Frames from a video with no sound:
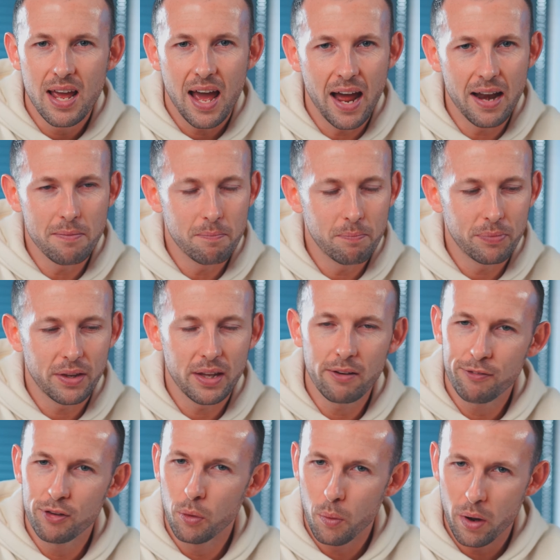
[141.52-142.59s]
And
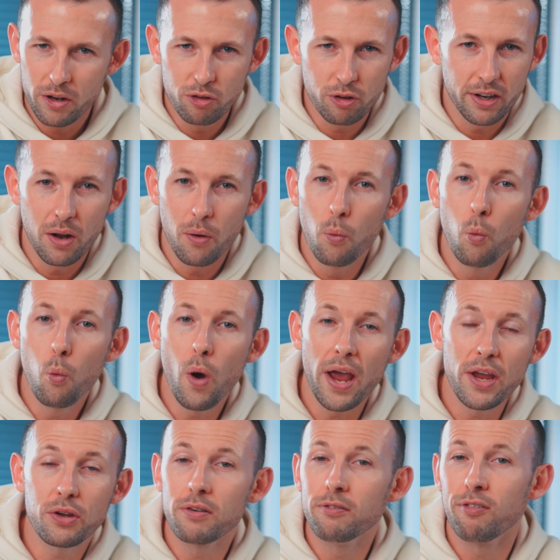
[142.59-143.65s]
if you're wondering where
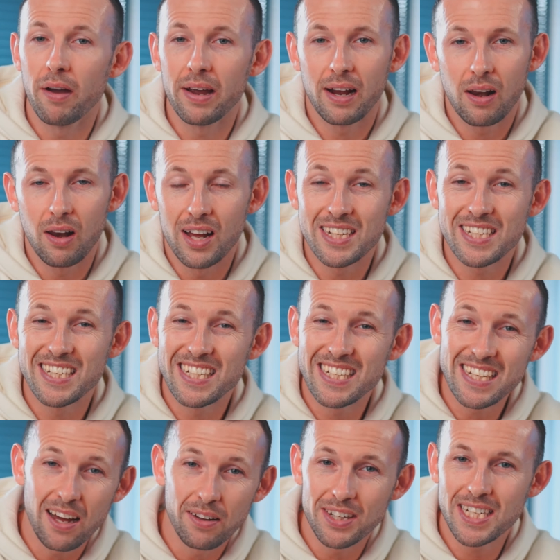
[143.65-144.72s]
you can find clients to
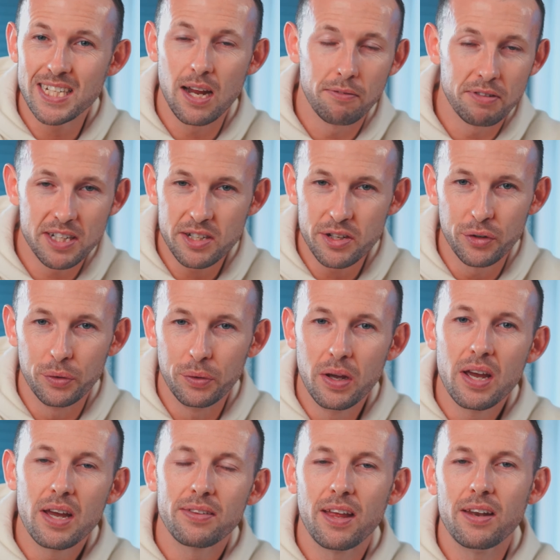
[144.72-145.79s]
sell this service to,
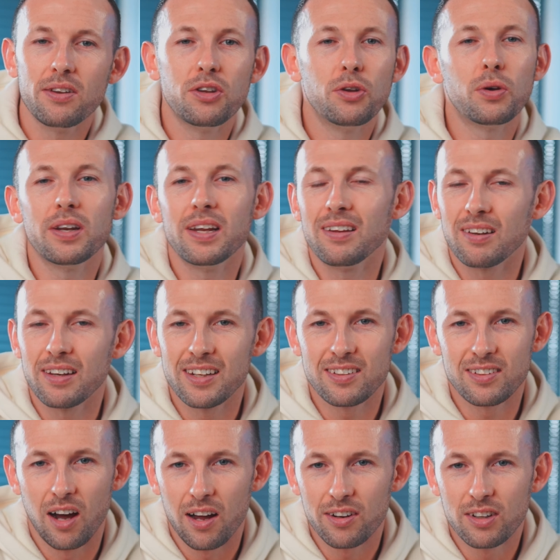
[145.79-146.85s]
then you can easily
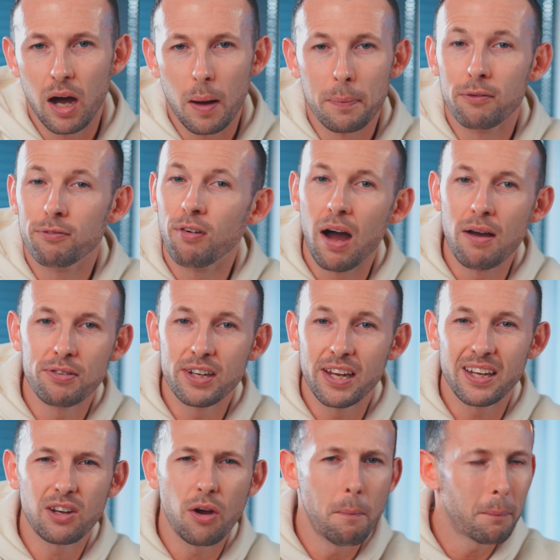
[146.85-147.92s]
start up a 5
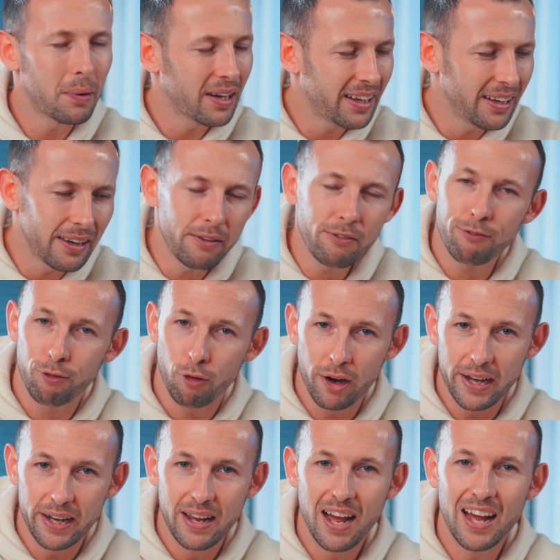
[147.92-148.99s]
gig completely
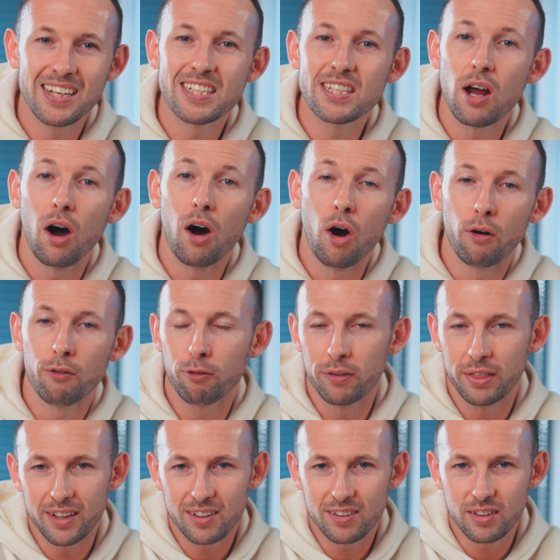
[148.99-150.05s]
free and start offering
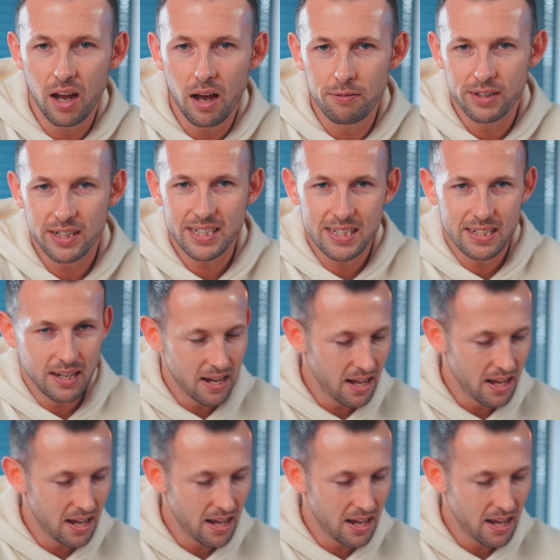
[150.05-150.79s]
this service.